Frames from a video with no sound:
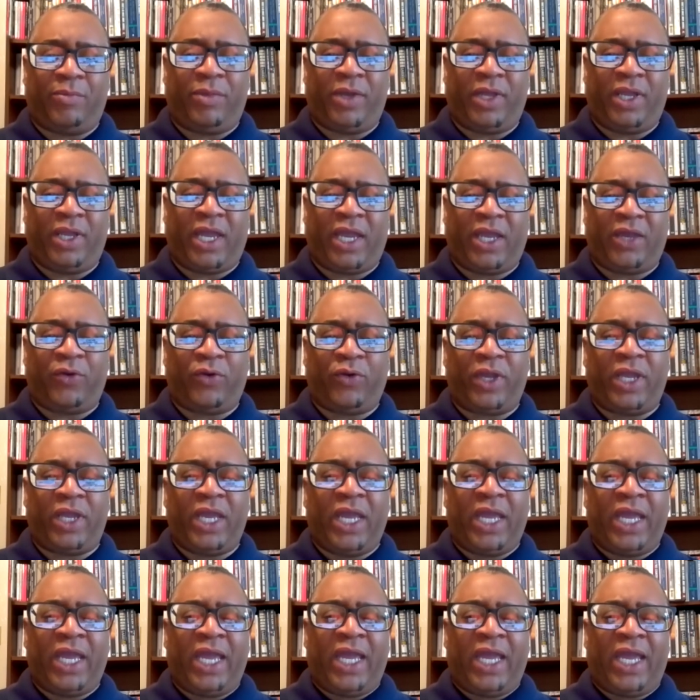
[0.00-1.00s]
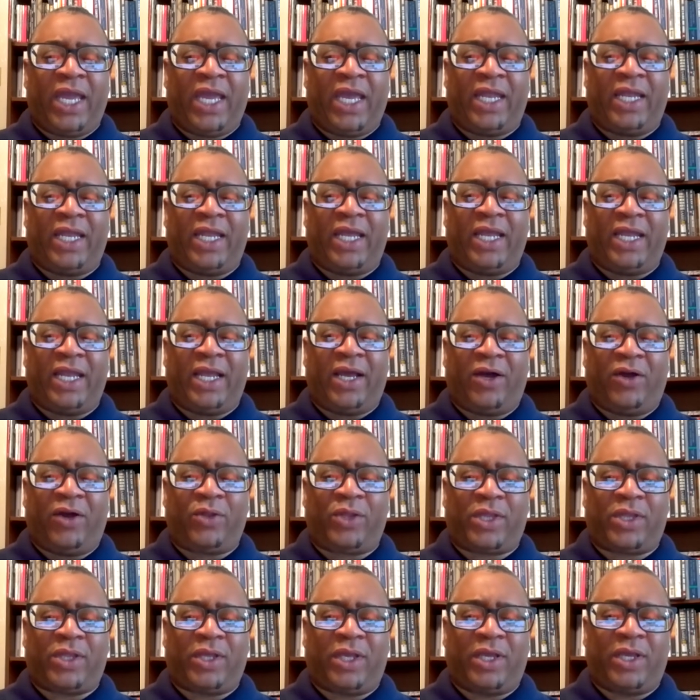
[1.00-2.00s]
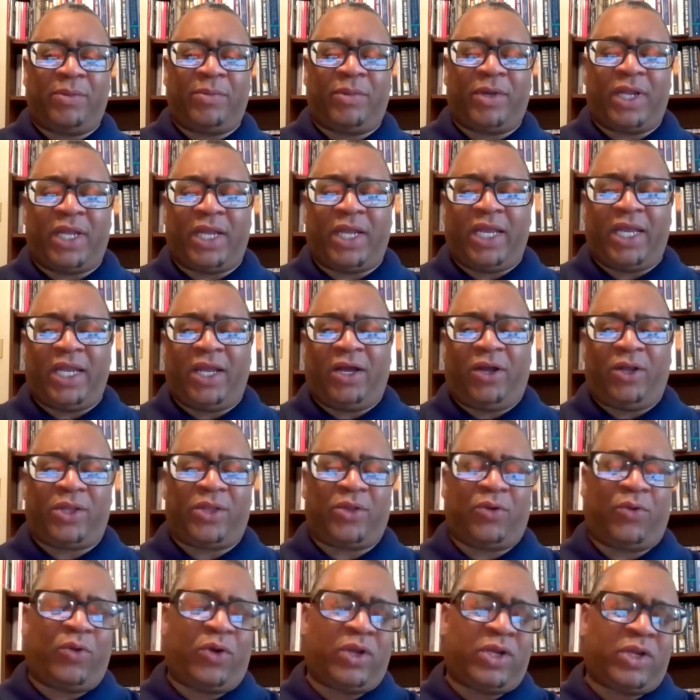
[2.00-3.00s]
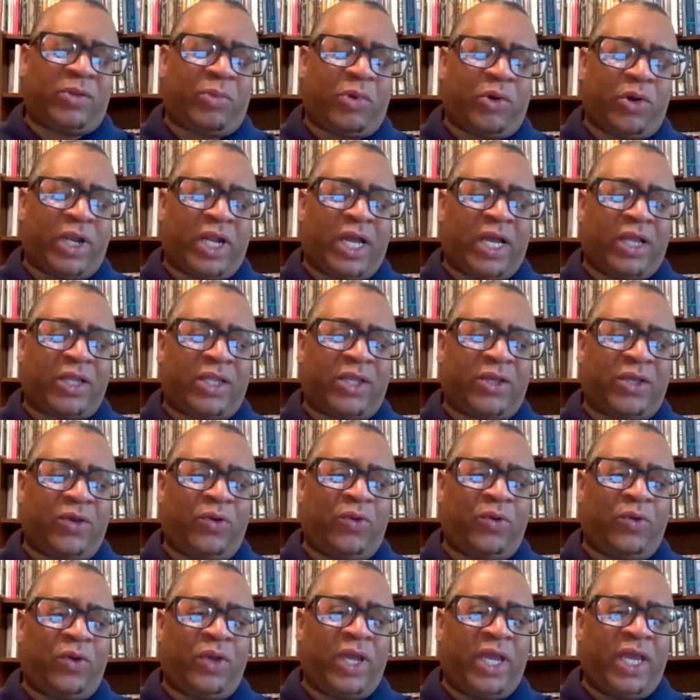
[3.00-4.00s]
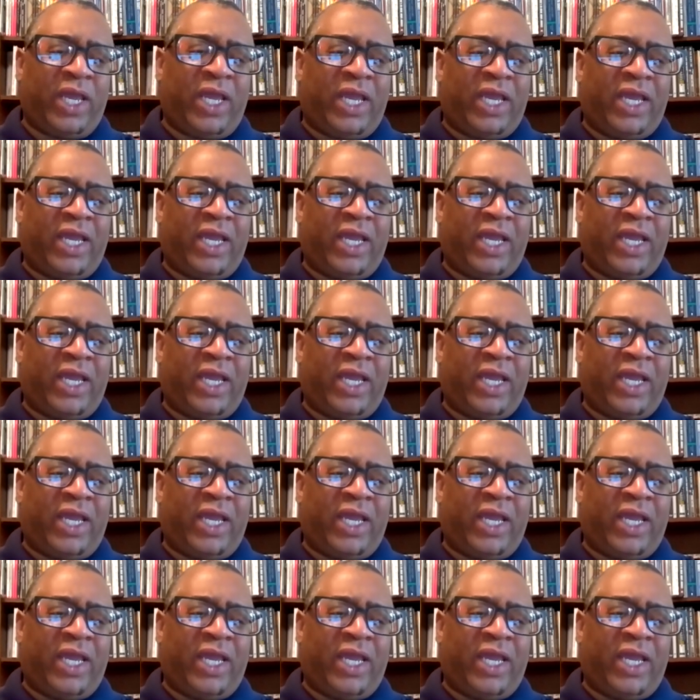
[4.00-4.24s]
be angry, and and I also and I also want to point out too,